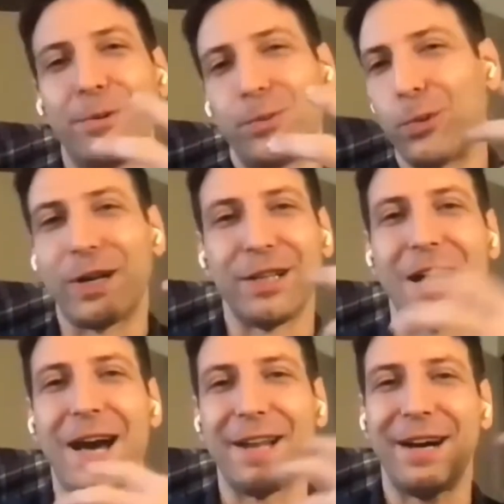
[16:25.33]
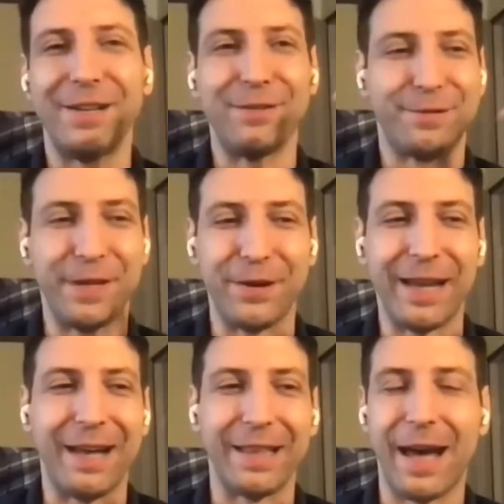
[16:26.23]
to work a lot on
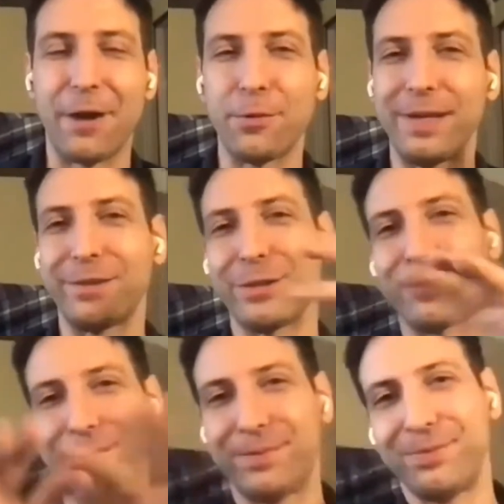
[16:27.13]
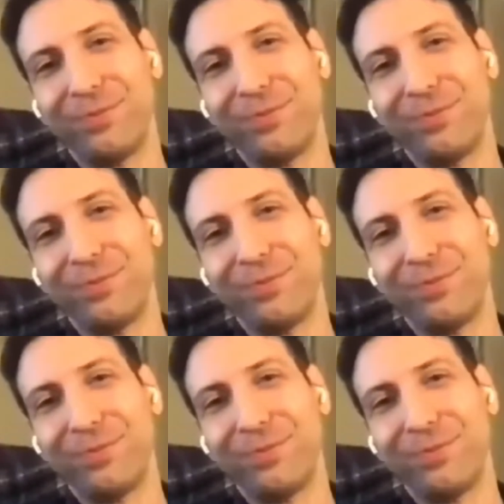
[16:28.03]
figuring out, like, how do we sort of,